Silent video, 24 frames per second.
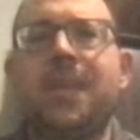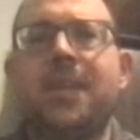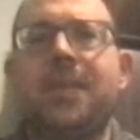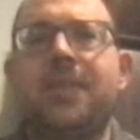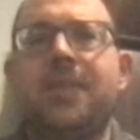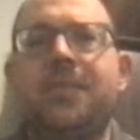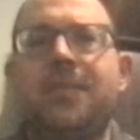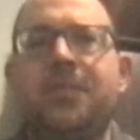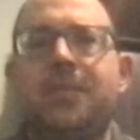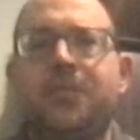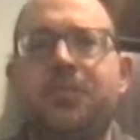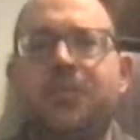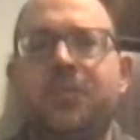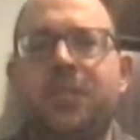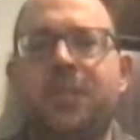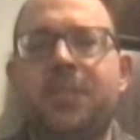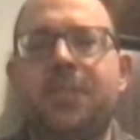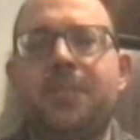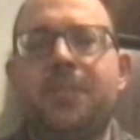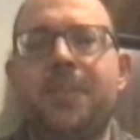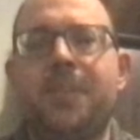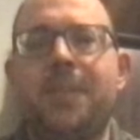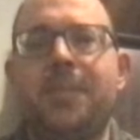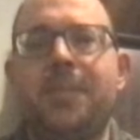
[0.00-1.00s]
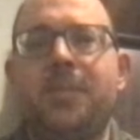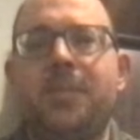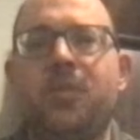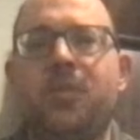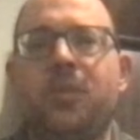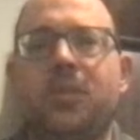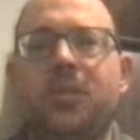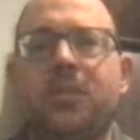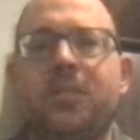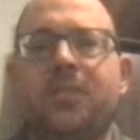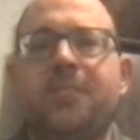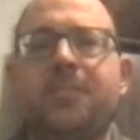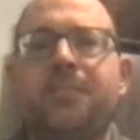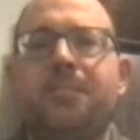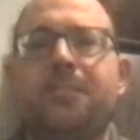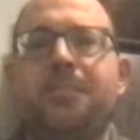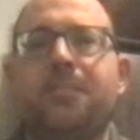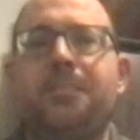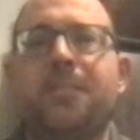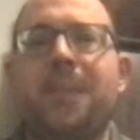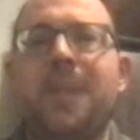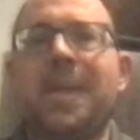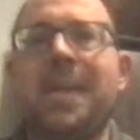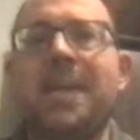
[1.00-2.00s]
there was some maybe talks of
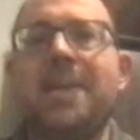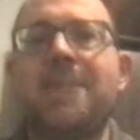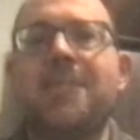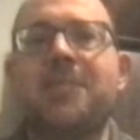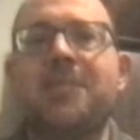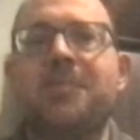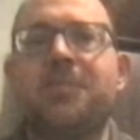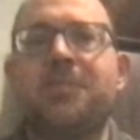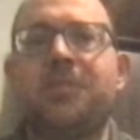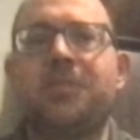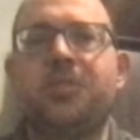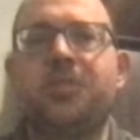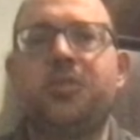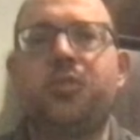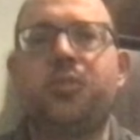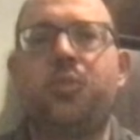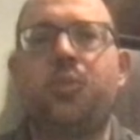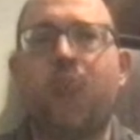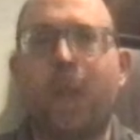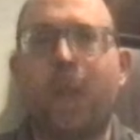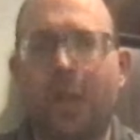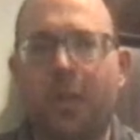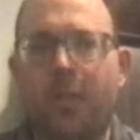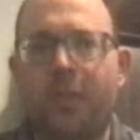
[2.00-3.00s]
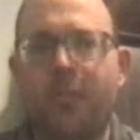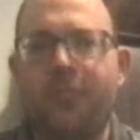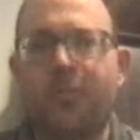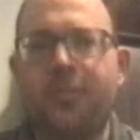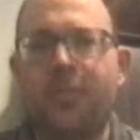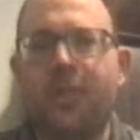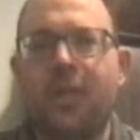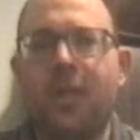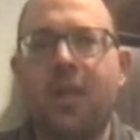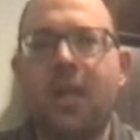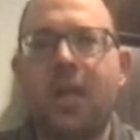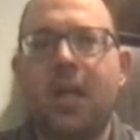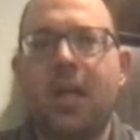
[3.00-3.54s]
paying him as much as 12.